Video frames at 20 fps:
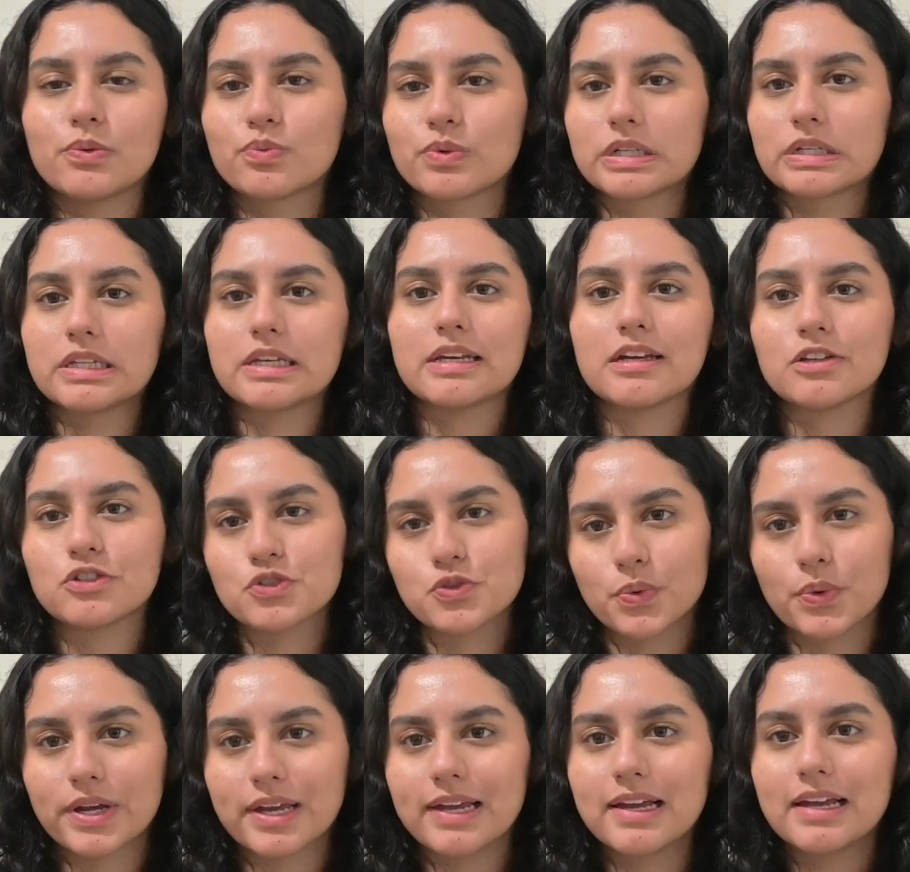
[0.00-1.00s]
really
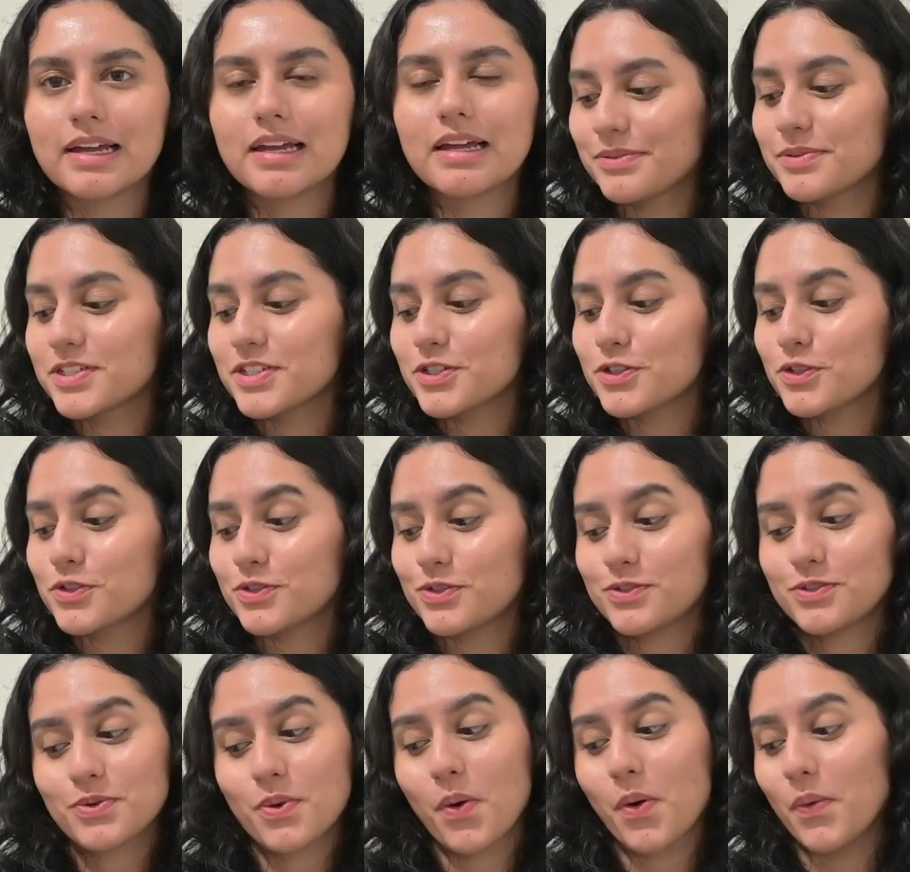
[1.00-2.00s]
enjoying it. It was just
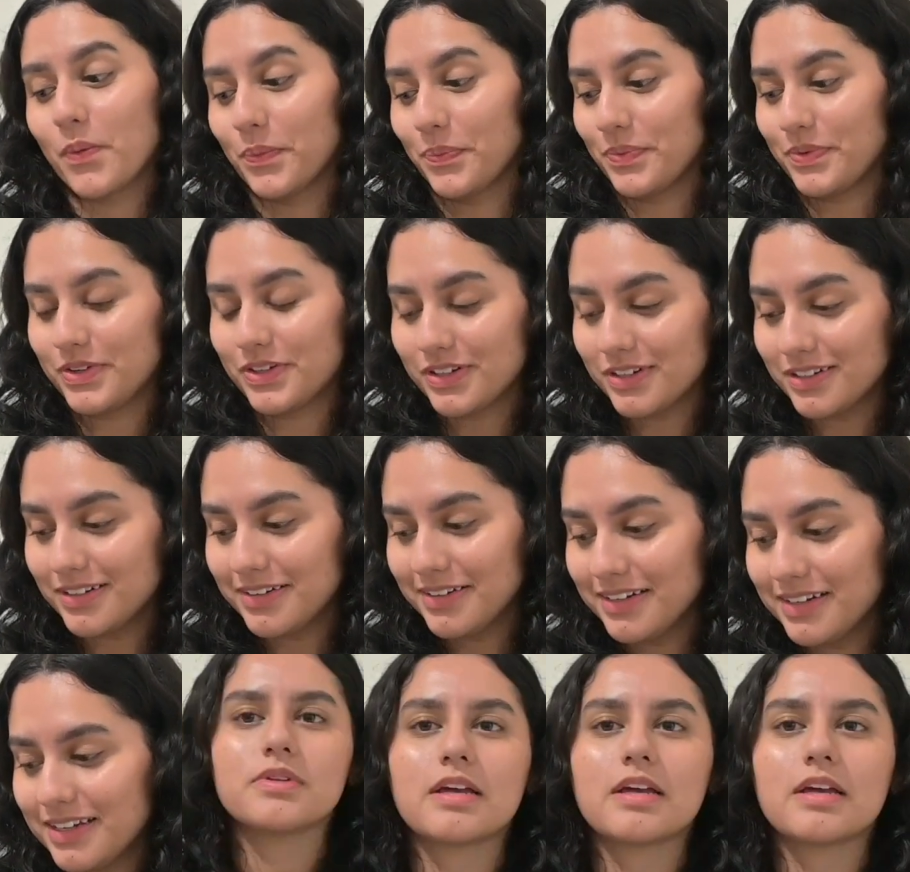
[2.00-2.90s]
so good.